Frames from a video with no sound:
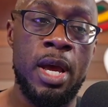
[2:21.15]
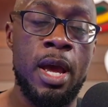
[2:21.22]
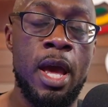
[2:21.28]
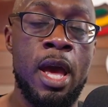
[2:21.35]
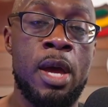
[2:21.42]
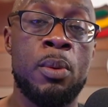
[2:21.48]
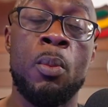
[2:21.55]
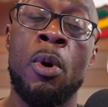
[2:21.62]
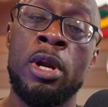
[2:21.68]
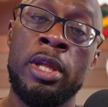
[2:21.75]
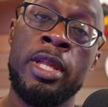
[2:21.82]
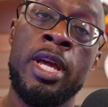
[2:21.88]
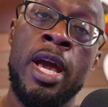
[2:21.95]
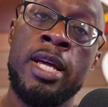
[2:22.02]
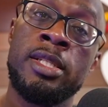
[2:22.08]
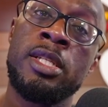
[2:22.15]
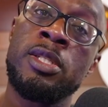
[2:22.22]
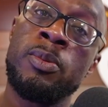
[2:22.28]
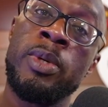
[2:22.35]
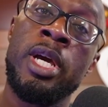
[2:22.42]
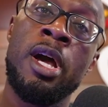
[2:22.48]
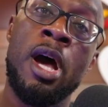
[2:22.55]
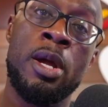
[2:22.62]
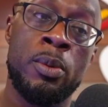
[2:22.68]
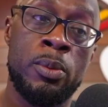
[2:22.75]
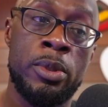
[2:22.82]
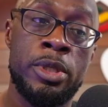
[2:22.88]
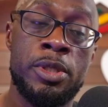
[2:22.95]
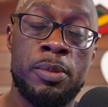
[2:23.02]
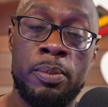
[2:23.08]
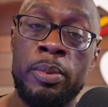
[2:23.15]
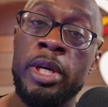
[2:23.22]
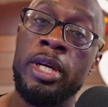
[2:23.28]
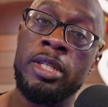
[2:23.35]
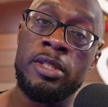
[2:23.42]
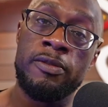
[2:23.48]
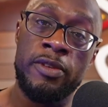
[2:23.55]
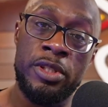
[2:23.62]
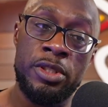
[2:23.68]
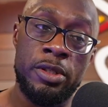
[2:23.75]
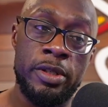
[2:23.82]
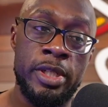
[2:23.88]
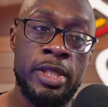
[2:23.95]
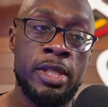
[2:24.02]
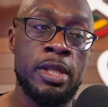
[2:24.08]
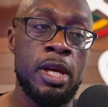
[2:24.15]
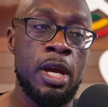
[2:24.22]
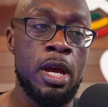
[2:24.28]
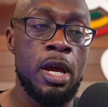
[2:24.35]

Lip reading: And one of the answers we got was because of injuries.